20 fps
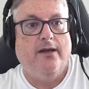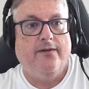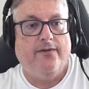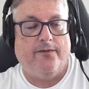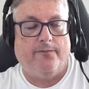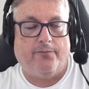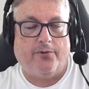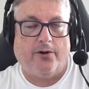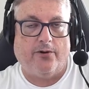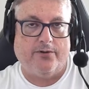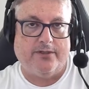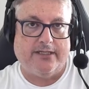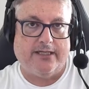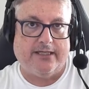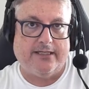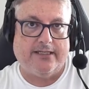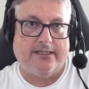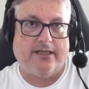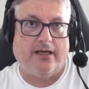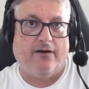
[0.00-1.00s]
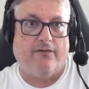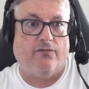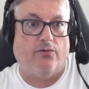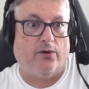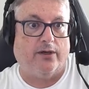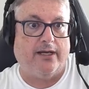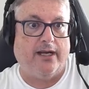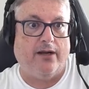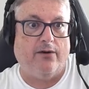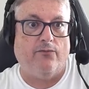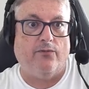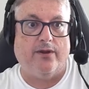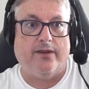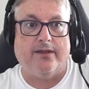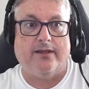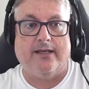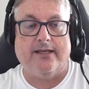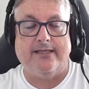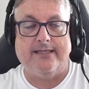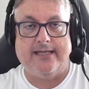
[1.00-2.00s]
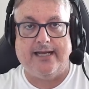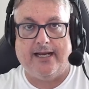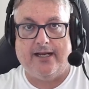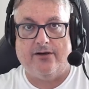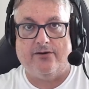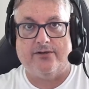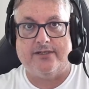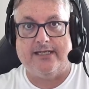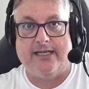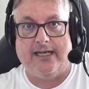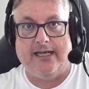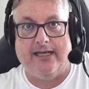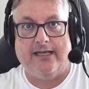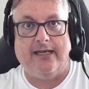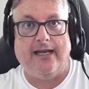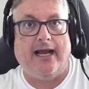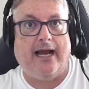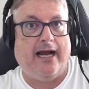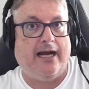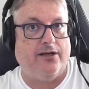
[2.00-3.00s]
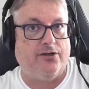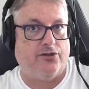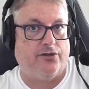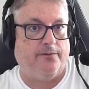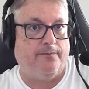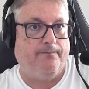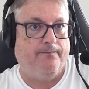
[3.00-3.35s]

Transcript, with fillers: the process of working with containers in Azure.